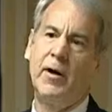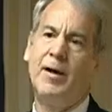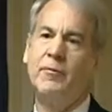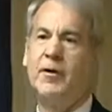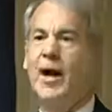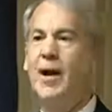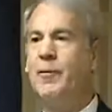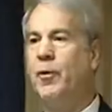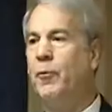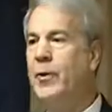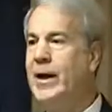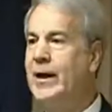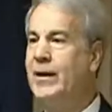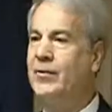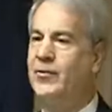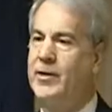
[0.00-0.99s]
time to read and
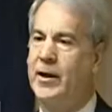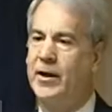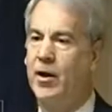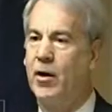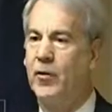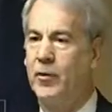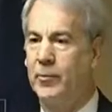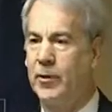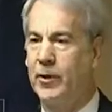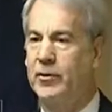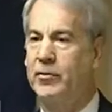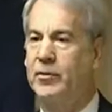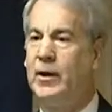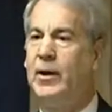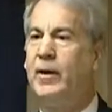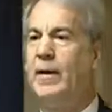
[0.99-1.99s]
study all the books.
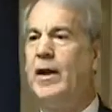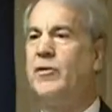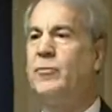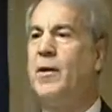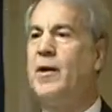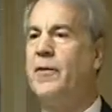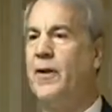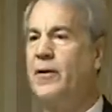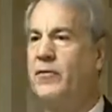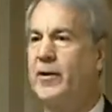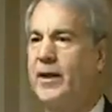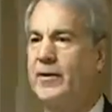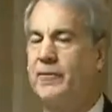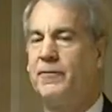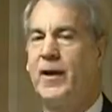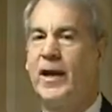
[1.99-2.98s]
That's why things like the
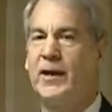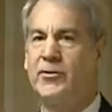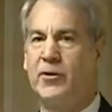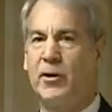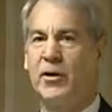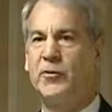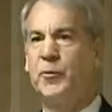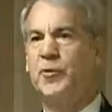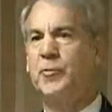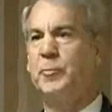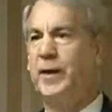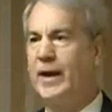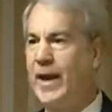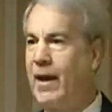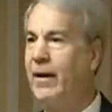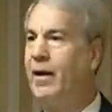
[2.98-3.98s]
flashcards, which pick
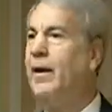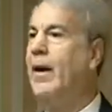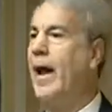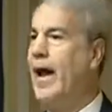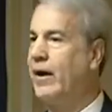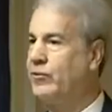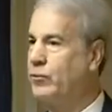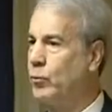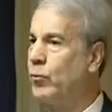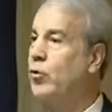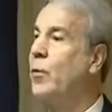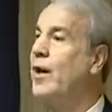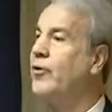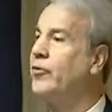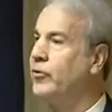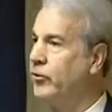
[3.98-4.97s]
out actual
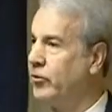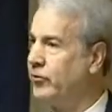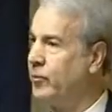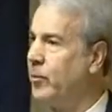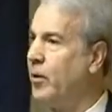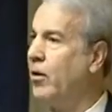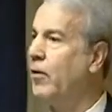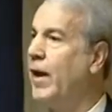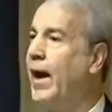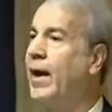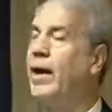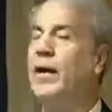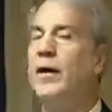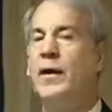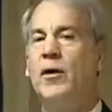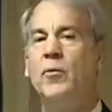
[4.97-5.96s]
questions from all that,
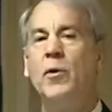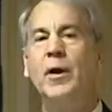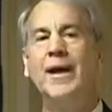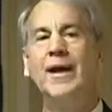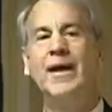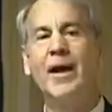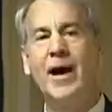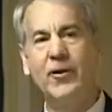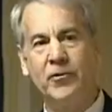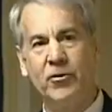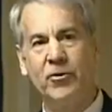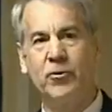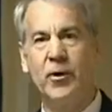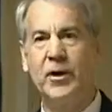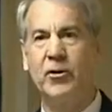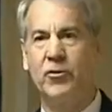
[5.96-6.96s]
can really
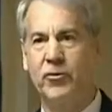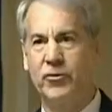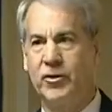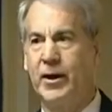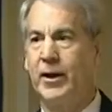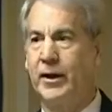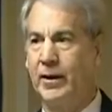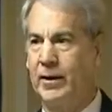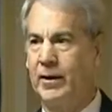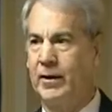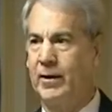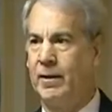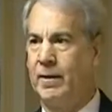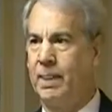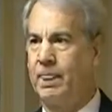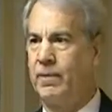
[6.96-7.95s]
concentrate your study.
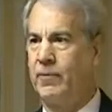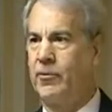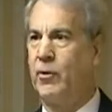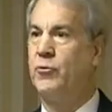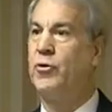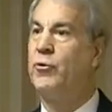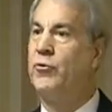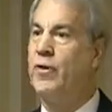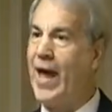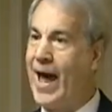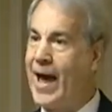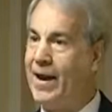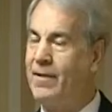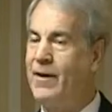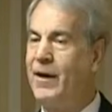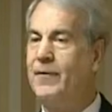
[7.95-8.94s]
So do that, and
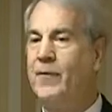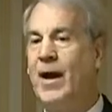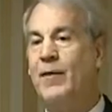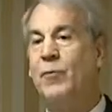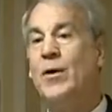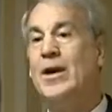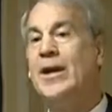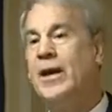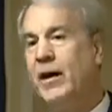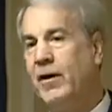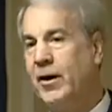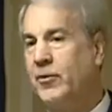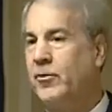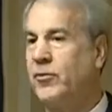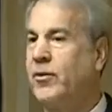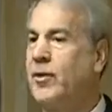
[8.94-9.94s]
then if you have weak areas or
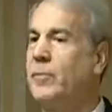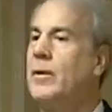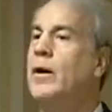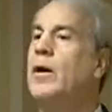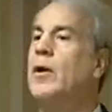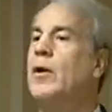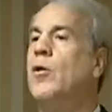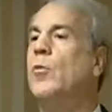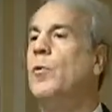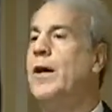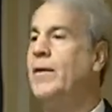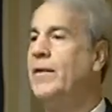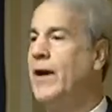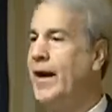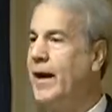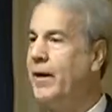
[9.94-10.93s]
something, go read
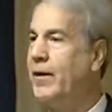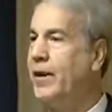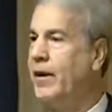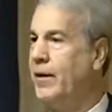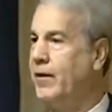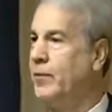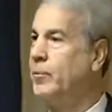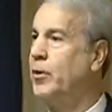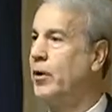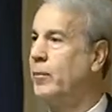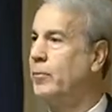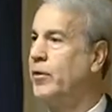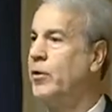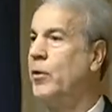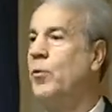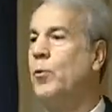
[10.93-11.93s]
that area in the book. But
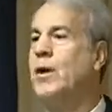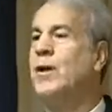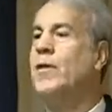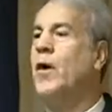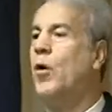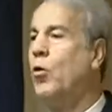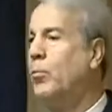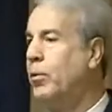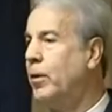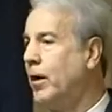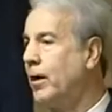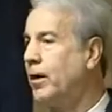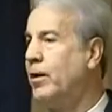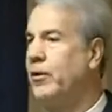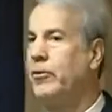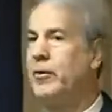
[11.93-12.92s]
don't read the whole book
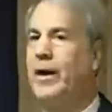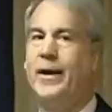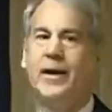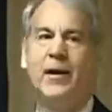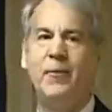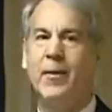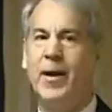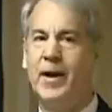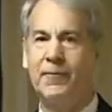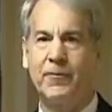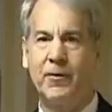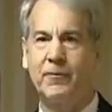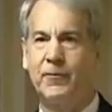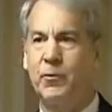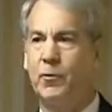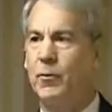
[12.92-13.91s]
trying to get ready for a
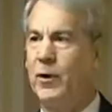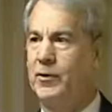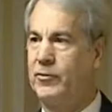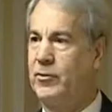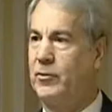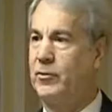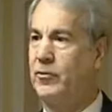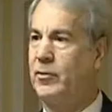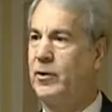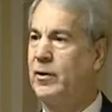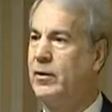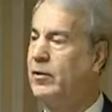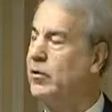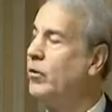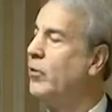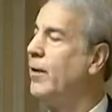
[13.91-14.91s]
few questions. You
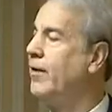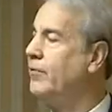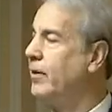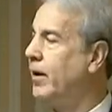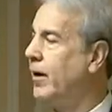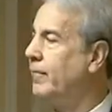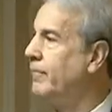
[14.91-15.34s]
don't have time.